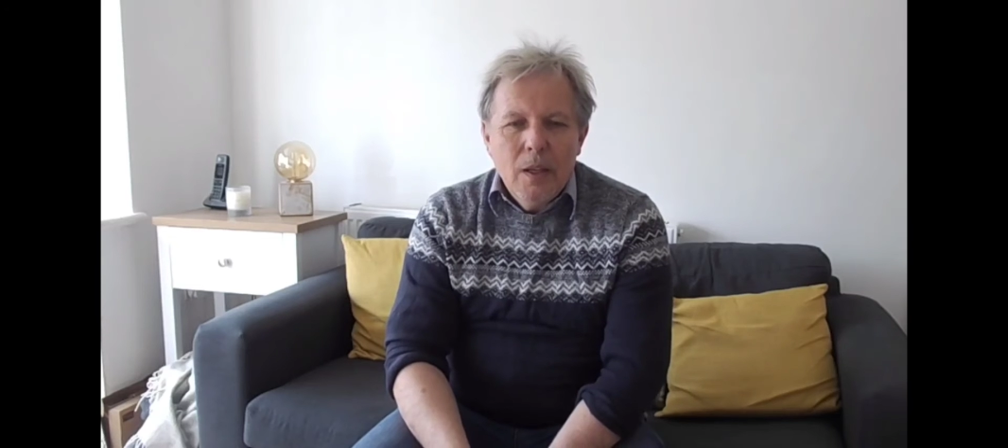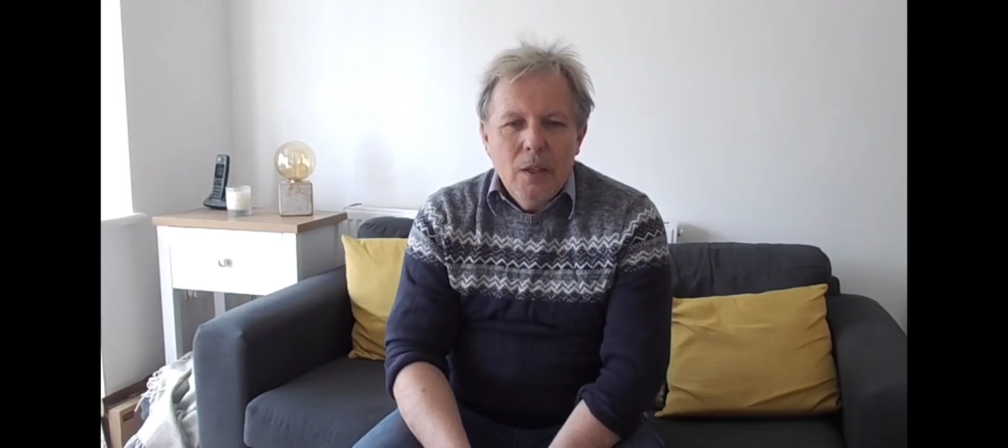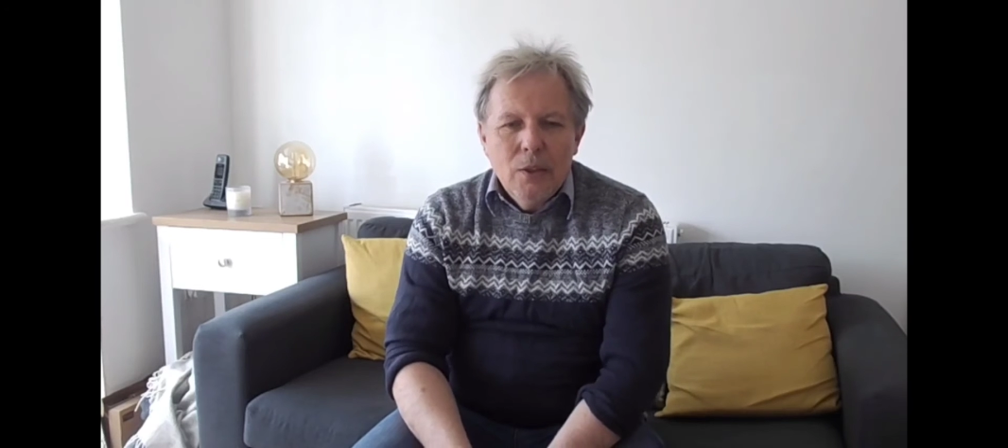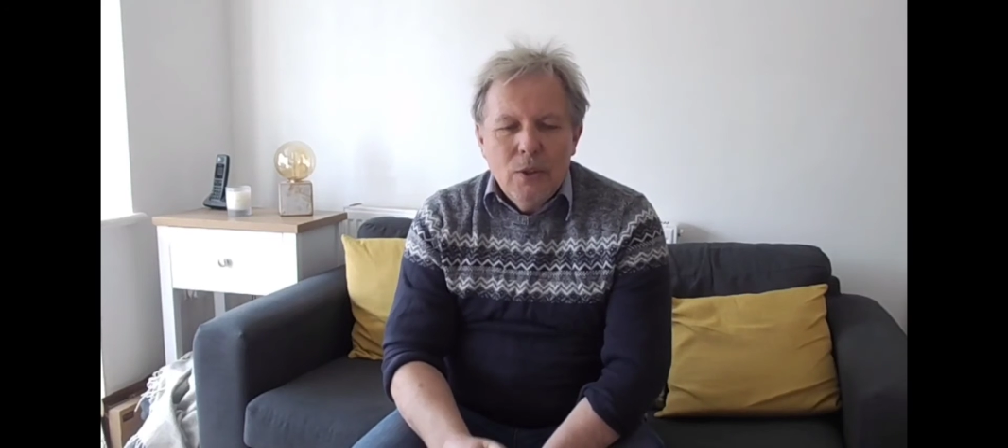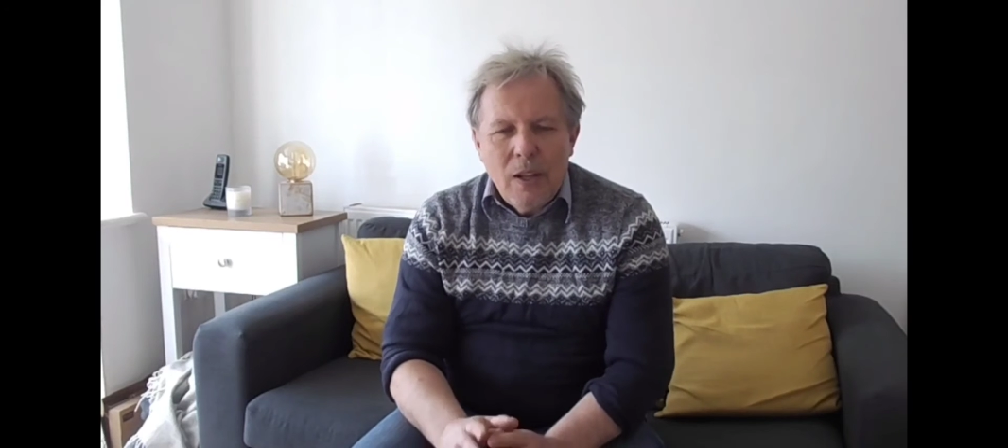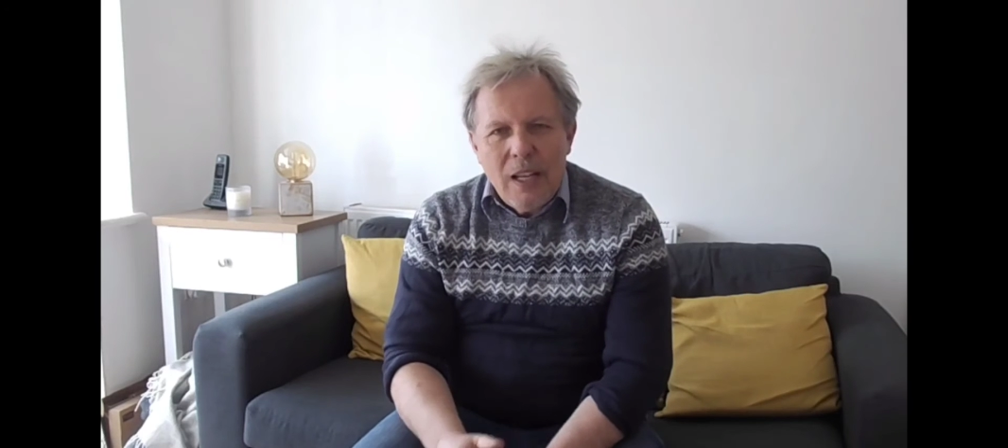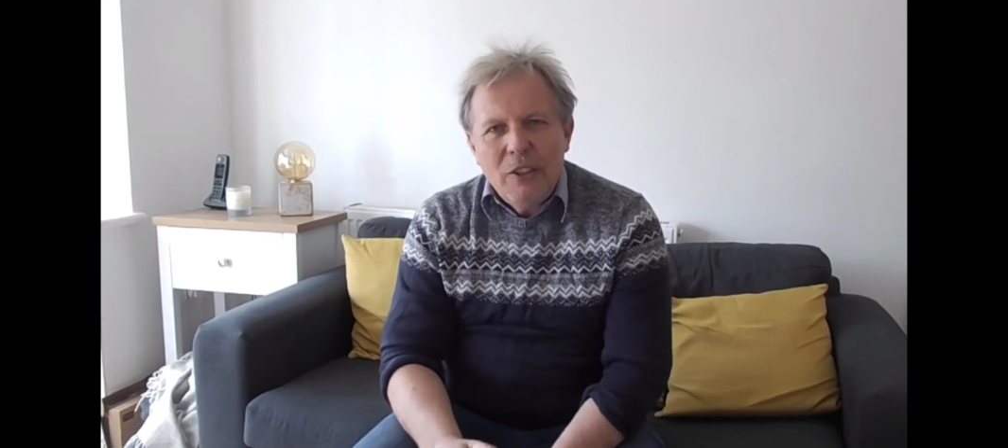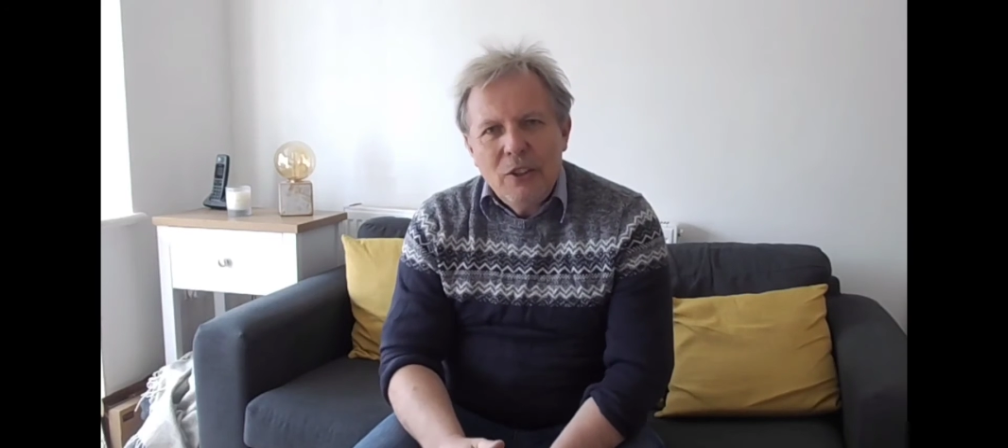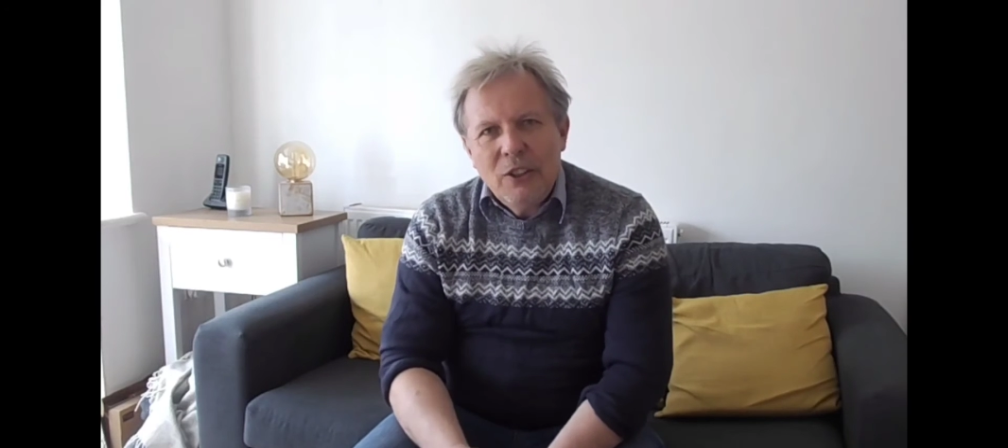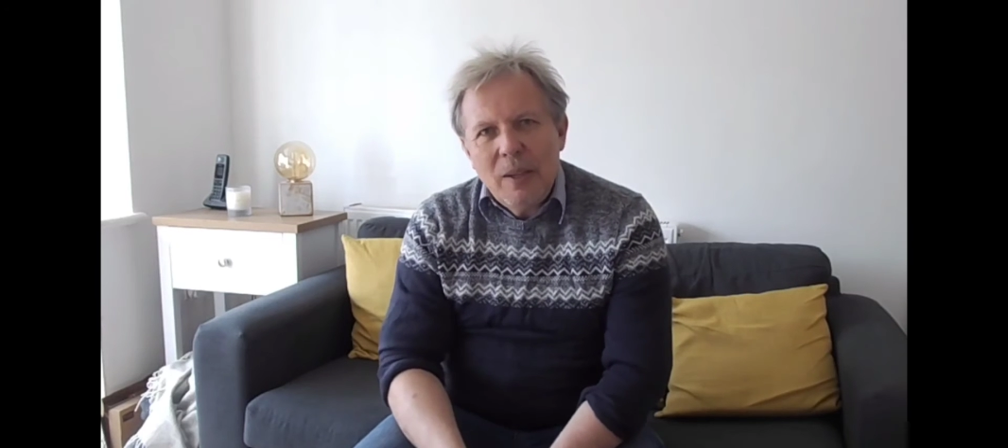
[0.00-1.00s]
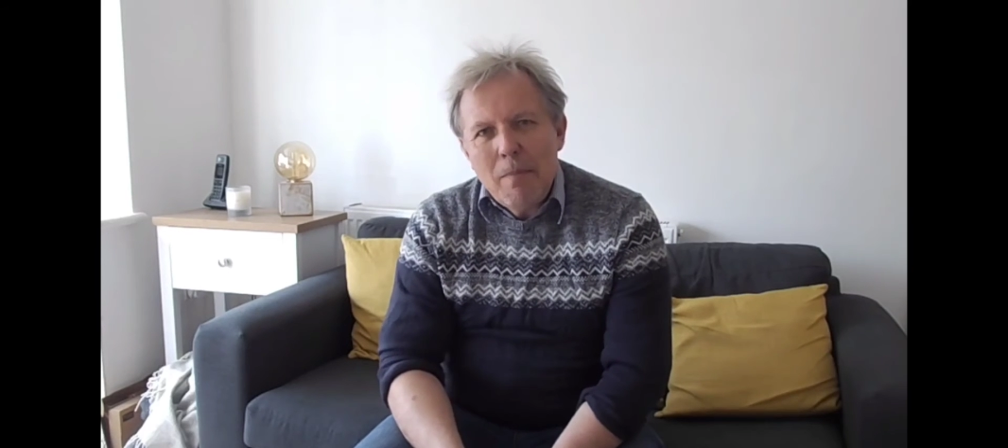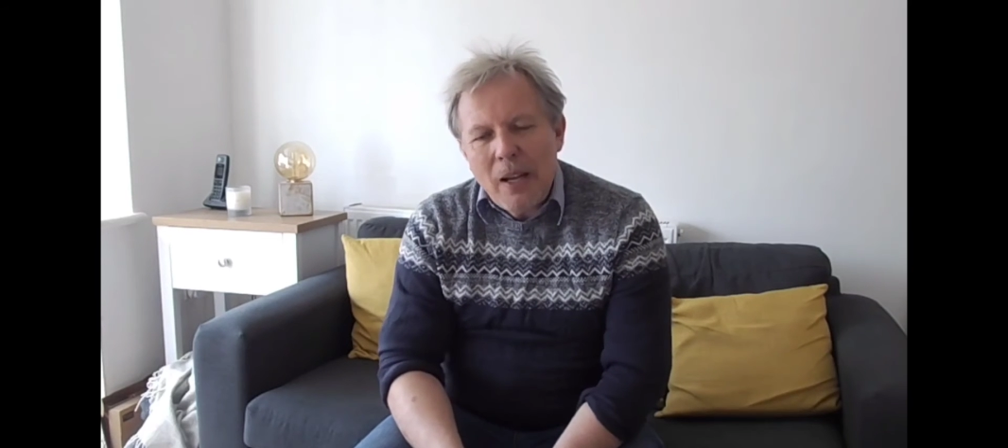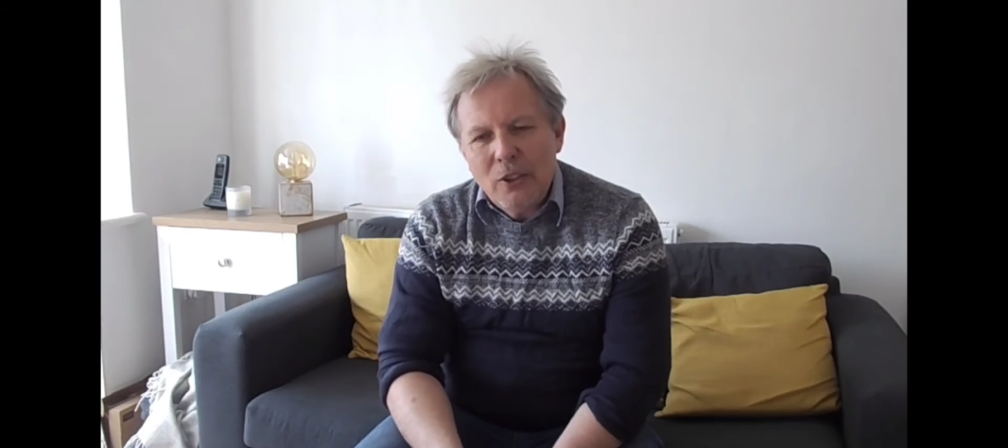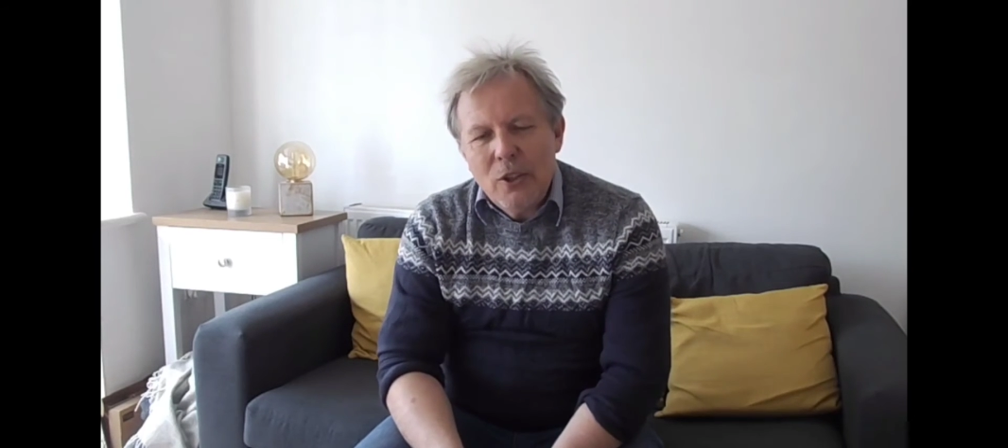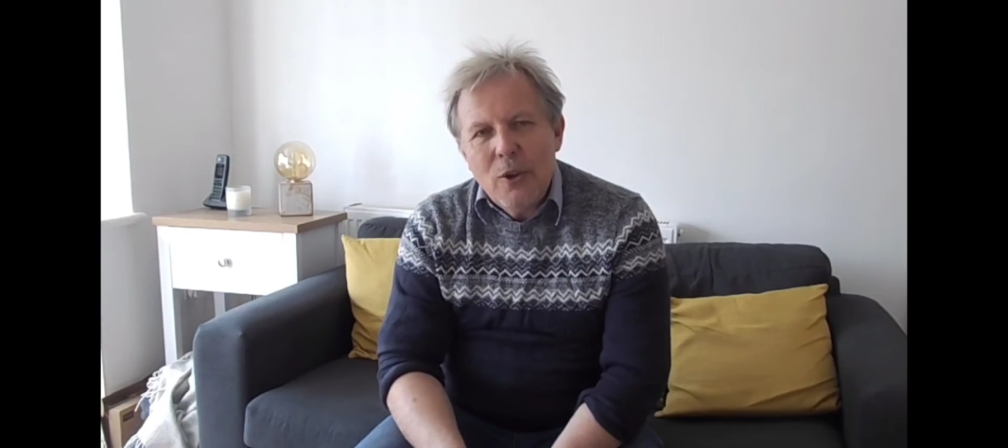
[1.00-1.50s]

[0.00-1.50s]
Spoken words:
So let's just imagine